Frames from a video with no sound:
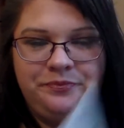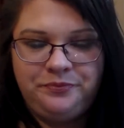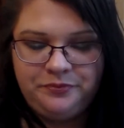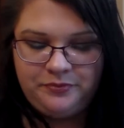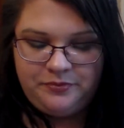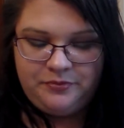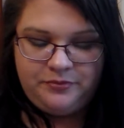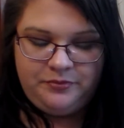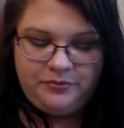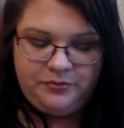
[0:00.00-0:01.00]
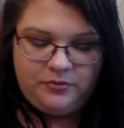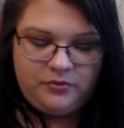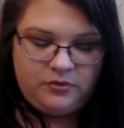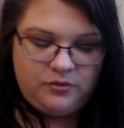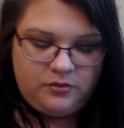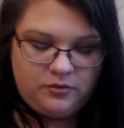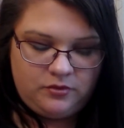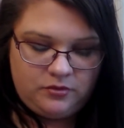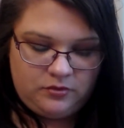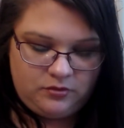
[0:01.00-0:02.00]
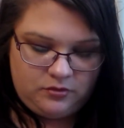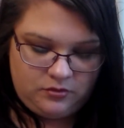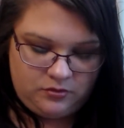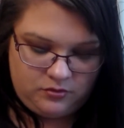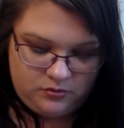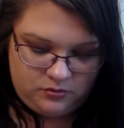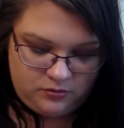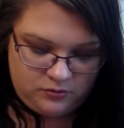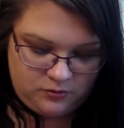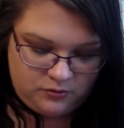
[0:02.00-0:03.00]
No one is speaking in this clip.